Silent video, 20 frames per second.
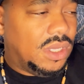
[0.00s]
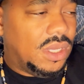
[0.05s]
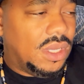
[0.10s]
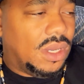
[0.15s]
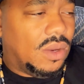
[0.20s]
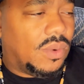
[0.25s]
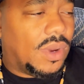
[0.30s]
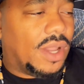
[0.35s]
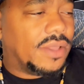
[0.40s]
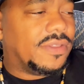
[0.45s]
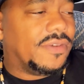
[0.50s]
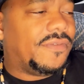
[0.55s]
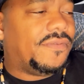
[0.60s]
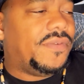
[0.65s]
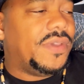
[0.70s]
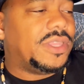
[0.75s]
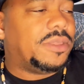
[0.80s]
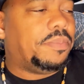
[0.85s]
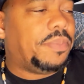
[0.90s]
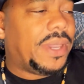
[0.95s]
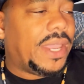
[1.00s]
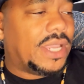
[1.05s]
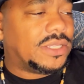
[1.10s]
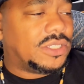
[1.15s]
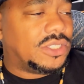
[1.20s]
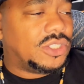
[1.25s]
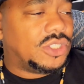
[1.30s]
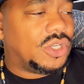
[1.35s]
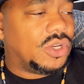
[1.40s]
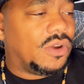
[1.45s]
while the 5th
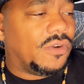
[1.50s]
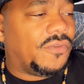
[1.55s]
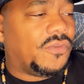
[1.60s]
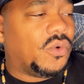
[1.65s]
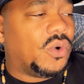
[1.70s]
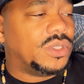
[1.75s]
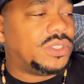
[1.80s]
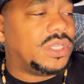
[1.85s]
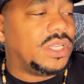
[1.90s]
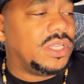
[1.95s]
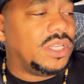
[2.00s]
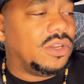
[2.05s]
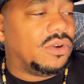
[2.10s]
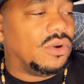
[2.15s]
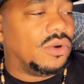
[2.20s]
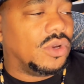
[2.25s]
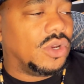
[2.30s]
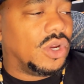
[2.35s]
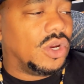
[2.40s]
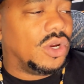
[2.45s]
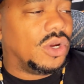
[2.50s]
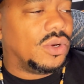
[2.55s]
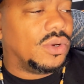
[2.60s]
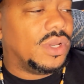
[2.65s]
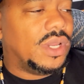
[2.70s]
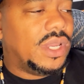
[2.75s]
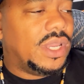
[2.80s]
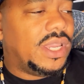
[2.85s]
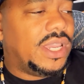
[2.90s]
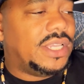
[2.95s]
passenger, a 14-year-old girl,
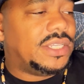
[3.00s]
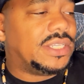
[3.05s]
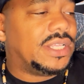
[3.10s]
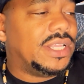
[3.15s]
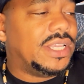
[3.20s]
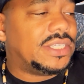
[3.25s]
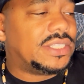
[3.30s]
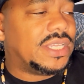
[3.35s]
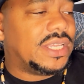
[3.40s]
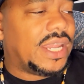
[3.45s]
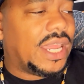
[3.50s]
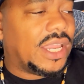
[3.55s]
is listed